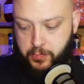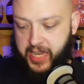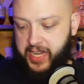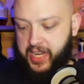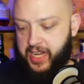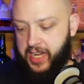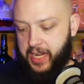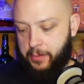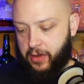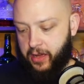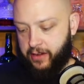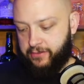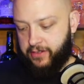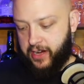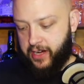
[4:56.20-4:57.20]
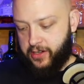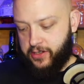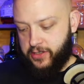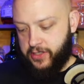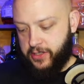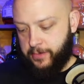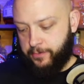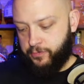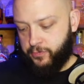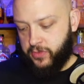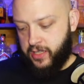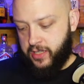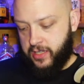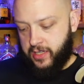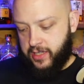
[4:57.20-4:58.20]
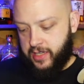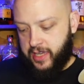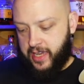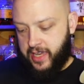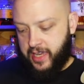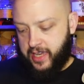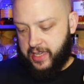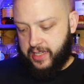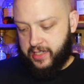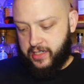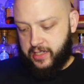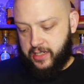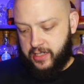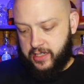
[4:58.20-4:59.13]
bacon and bonfires. And